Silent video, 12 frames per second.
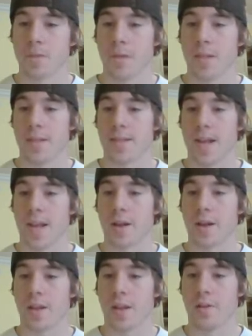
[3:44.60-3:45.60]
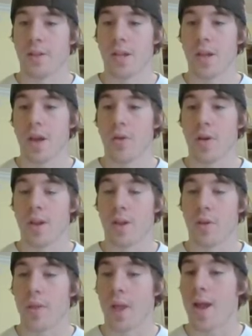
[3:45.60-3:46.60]
The attack on Keldeo, and
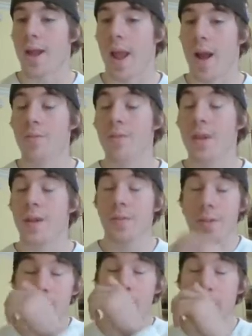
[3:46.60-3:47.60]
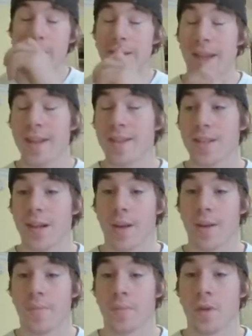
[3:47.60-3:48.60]
he'll knock out the Keldeo with the
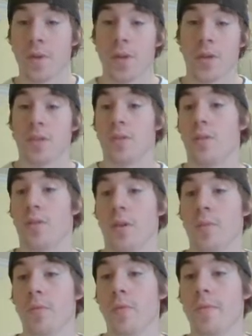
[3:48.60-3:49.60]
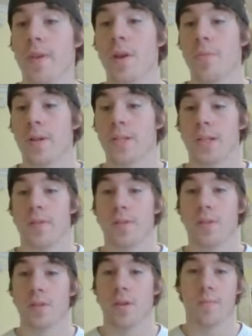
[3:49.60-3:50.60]
Kangaskhan. So a good move there by
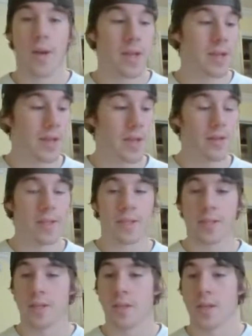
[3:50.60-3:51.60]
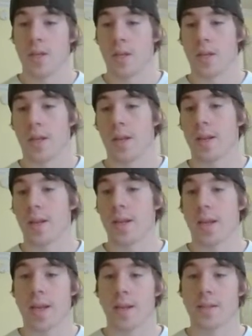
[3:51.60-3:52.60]
Achilles, getting
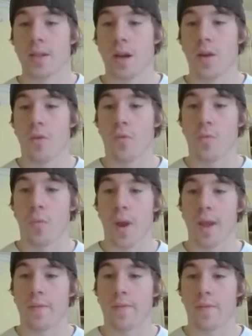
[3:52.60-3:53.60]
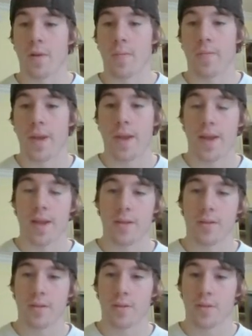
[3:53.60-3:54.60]
that Kangaskhan away from that
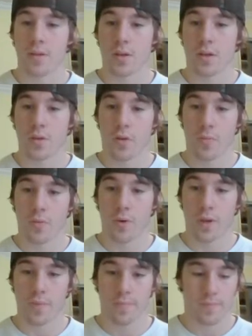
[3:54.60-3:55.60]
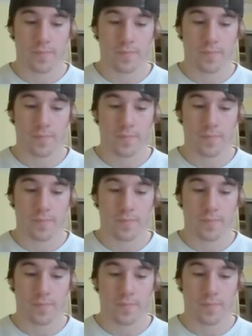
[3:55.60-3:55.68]
goal point.